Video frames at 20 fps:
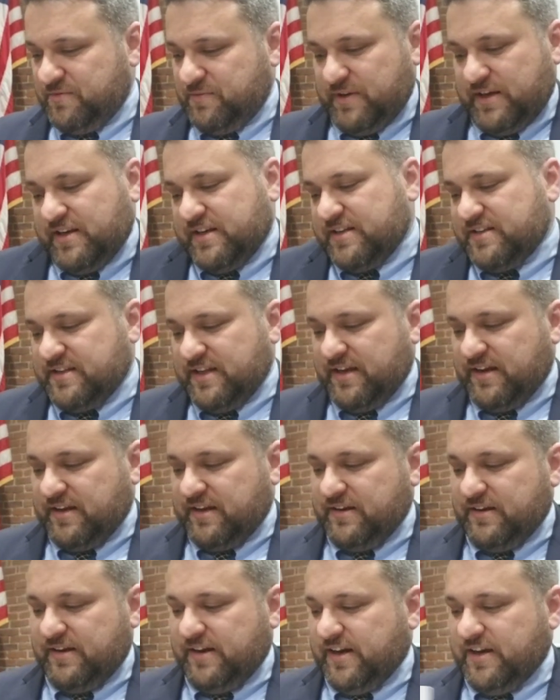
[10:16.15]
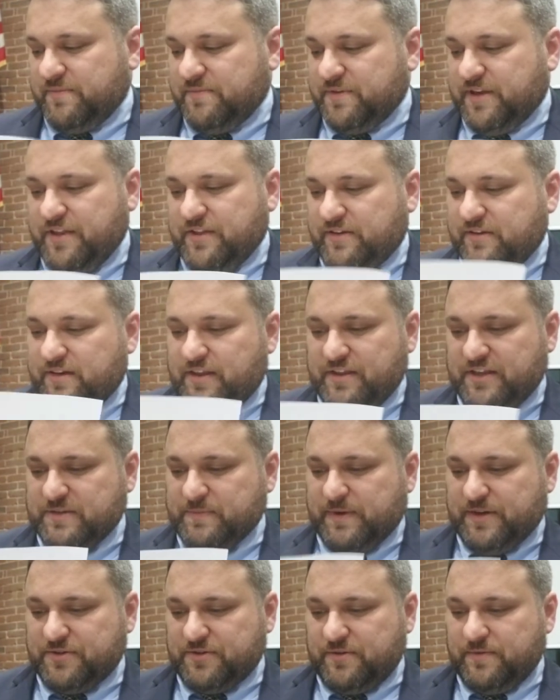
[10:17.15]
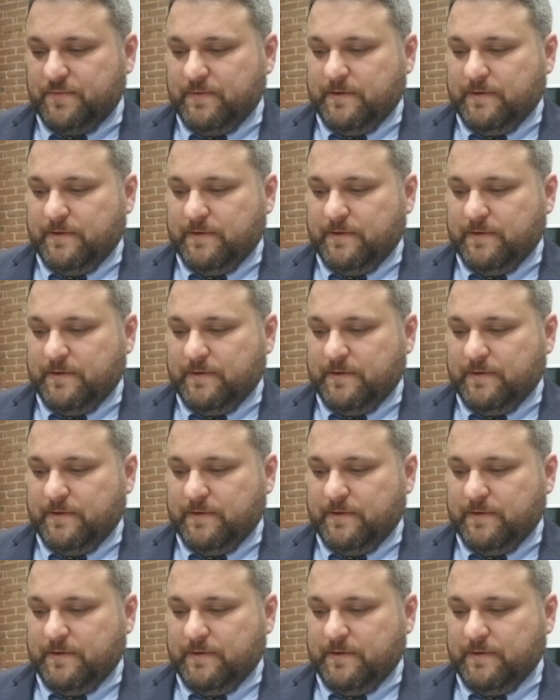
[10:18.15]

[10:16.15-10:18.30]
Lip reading: We had a consent item. Nothing special.